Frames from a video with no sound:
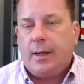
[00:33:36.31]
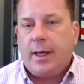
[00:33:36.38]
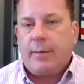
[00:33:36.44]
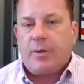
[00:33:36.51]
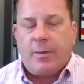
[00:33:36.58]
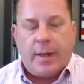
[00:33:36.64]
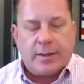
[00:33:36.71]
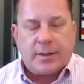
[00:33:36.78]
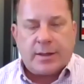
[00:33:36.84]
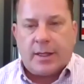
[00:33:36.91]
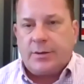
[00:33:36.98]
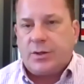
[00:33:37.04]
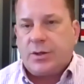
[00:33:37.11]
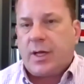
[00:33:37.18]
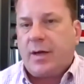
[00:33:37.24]
implement
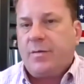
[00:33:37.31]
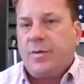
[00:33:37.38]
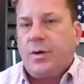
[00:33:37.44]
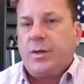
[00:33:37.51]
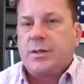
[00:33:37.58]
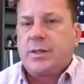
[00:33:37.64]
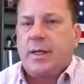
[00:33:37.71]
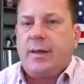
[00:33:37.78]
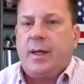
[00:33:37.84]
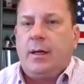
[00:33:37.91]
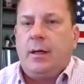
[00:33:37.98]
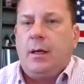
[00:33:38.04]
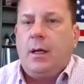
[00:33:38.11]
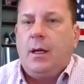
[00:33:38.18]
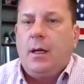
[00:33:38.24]
on July 1st. And then